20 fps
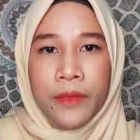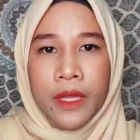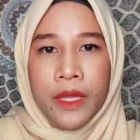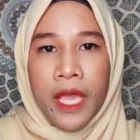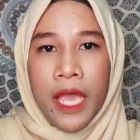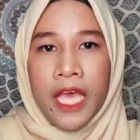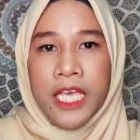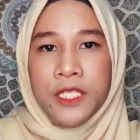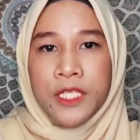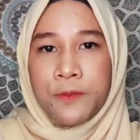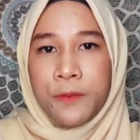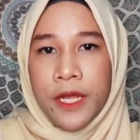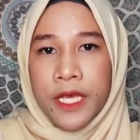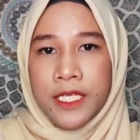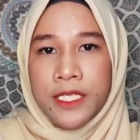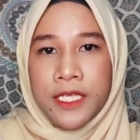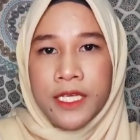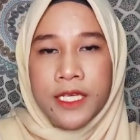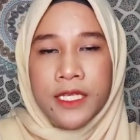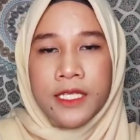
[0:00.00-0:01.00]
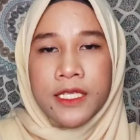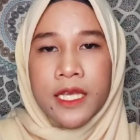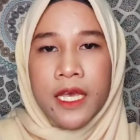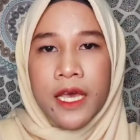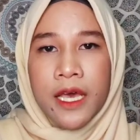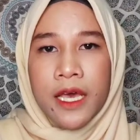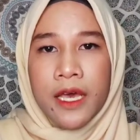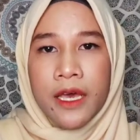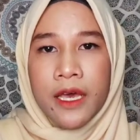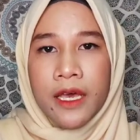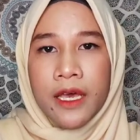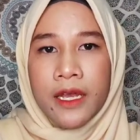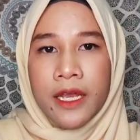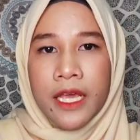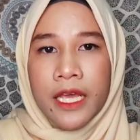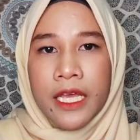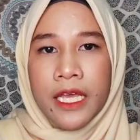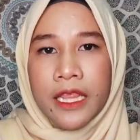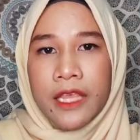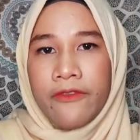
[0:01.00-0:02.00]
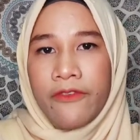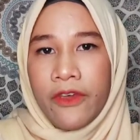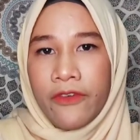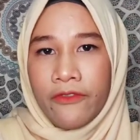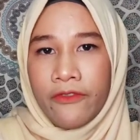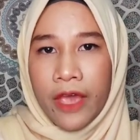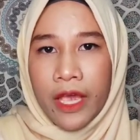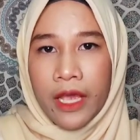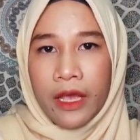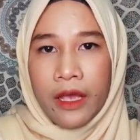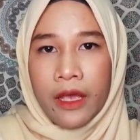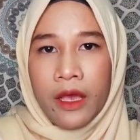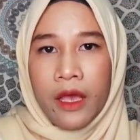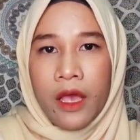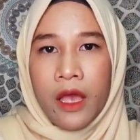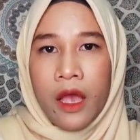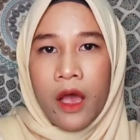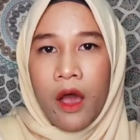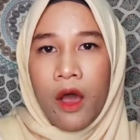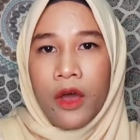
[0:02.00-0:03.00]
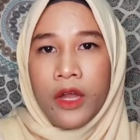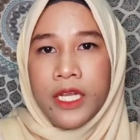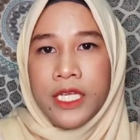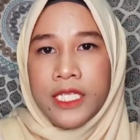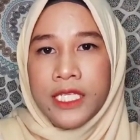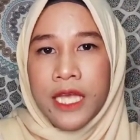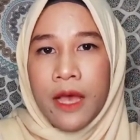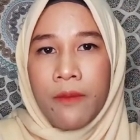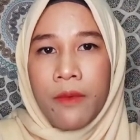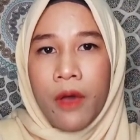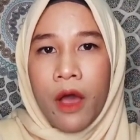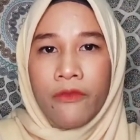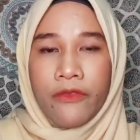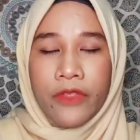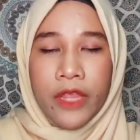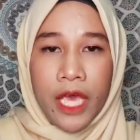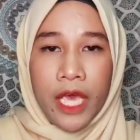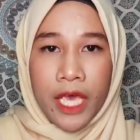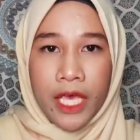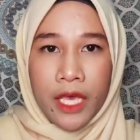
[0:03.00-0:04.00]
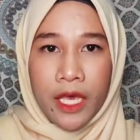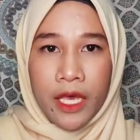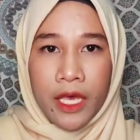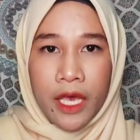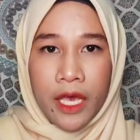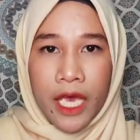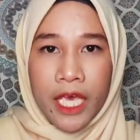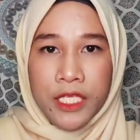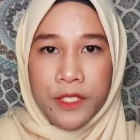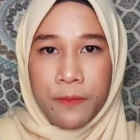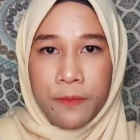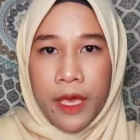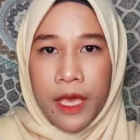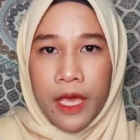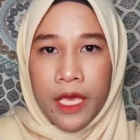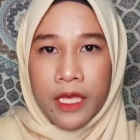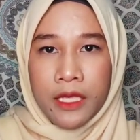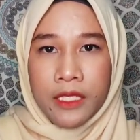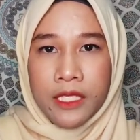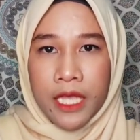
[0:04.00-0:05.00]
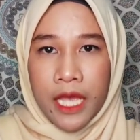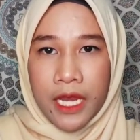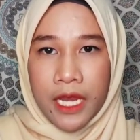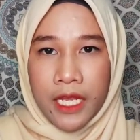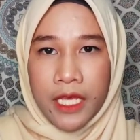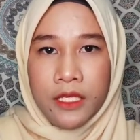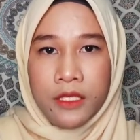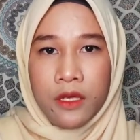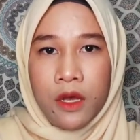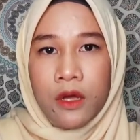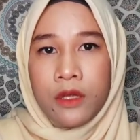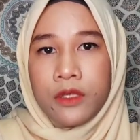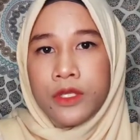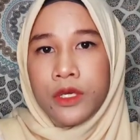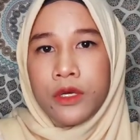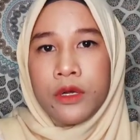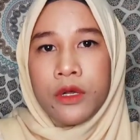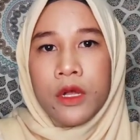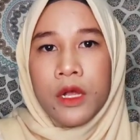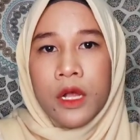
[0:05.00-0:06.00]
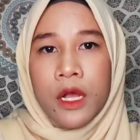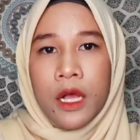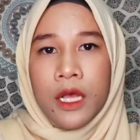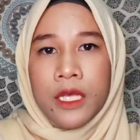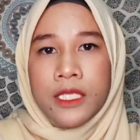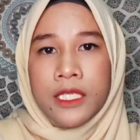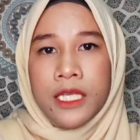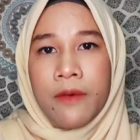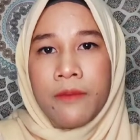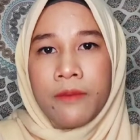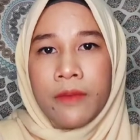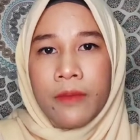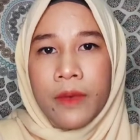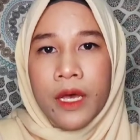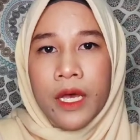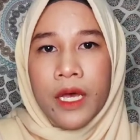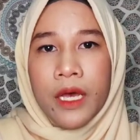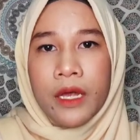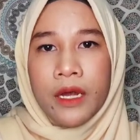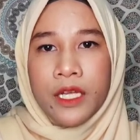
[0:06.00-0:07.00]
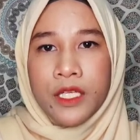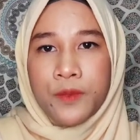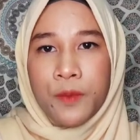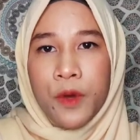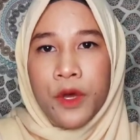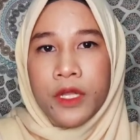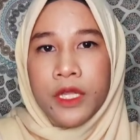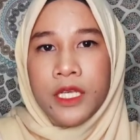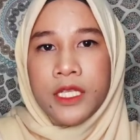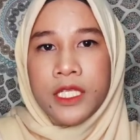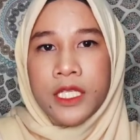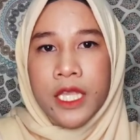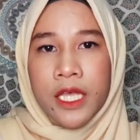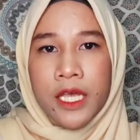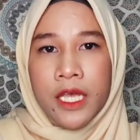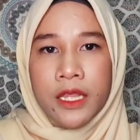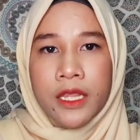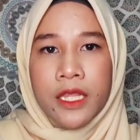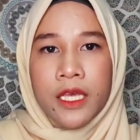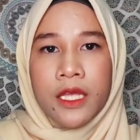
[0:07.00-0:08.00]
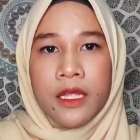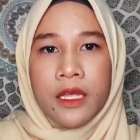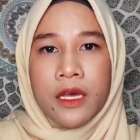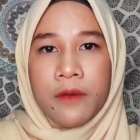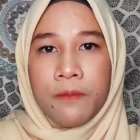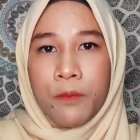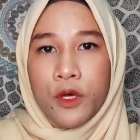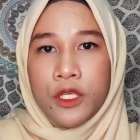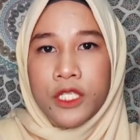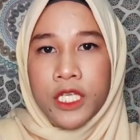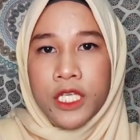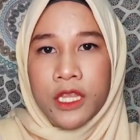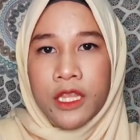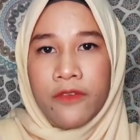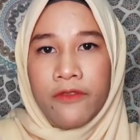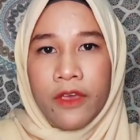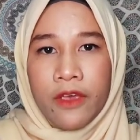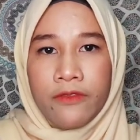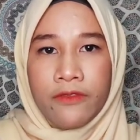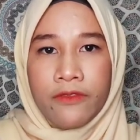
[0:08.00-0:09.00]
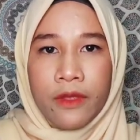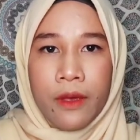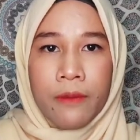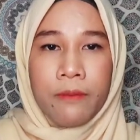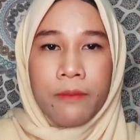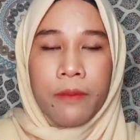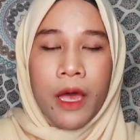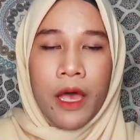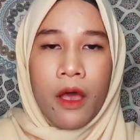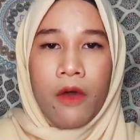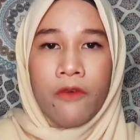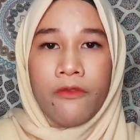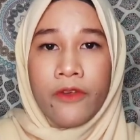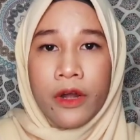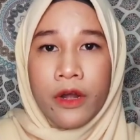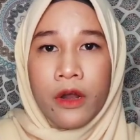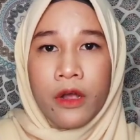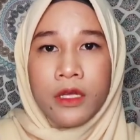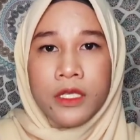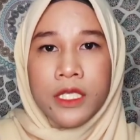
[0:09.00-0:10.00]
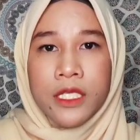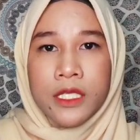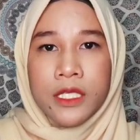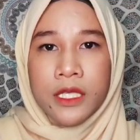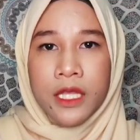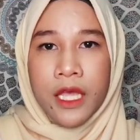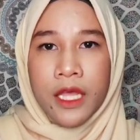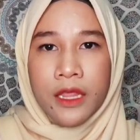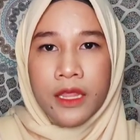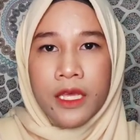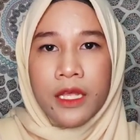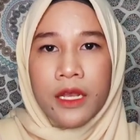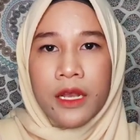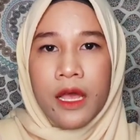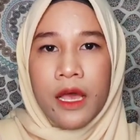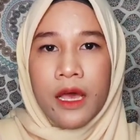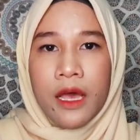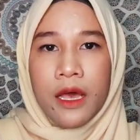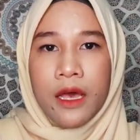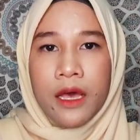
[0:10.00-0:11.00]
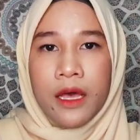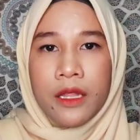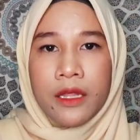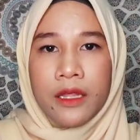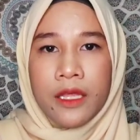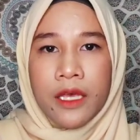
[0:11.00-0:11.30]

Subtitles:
expresses a negative effect on the sum of the aspect studies, although some respondents stated a positive effect, but overall stated the